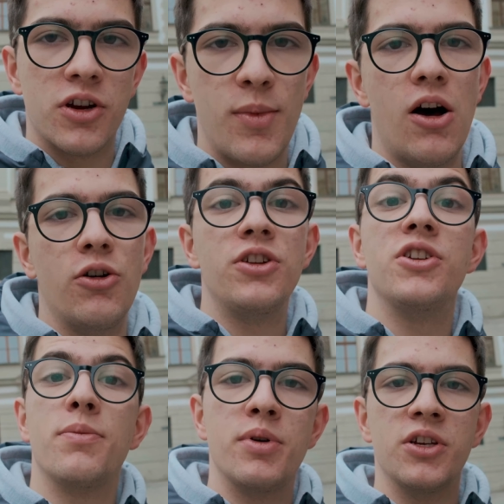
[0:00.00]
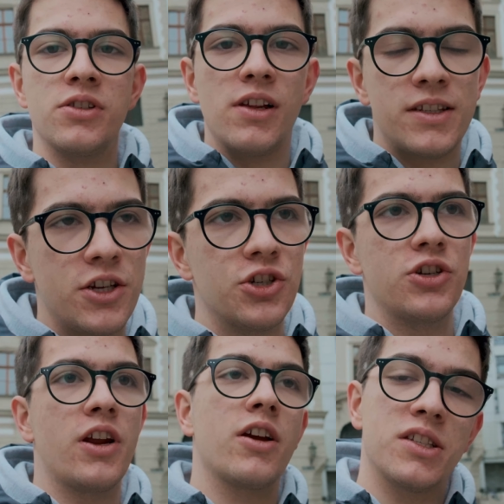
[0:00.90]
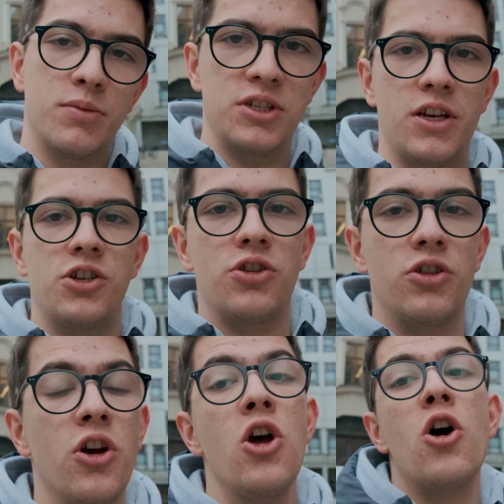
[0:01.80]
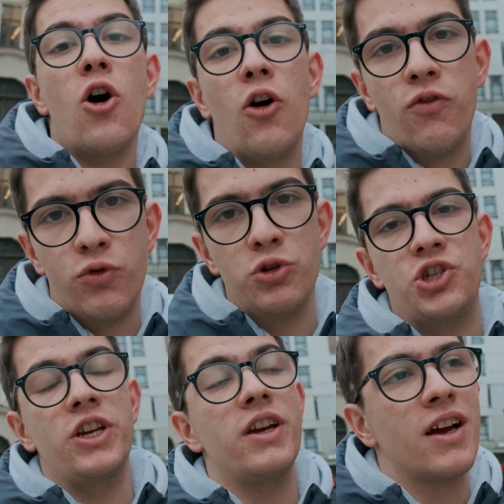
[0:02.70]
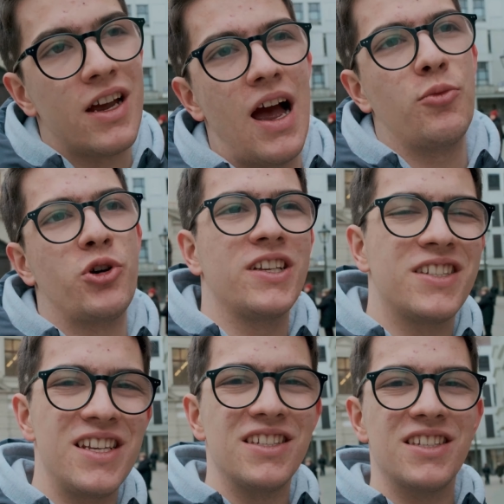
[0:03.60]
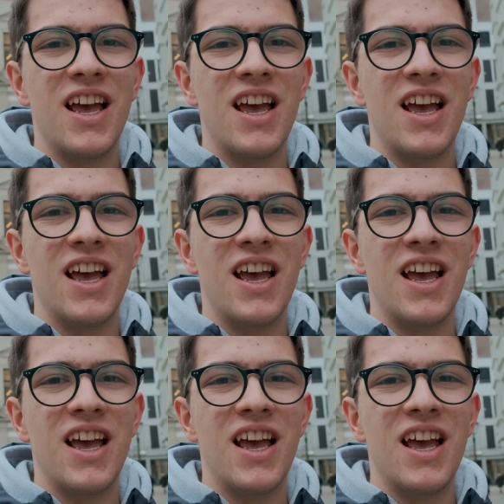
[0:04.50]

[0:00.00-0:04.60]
about the personalization and customization of Fuji Camera. Since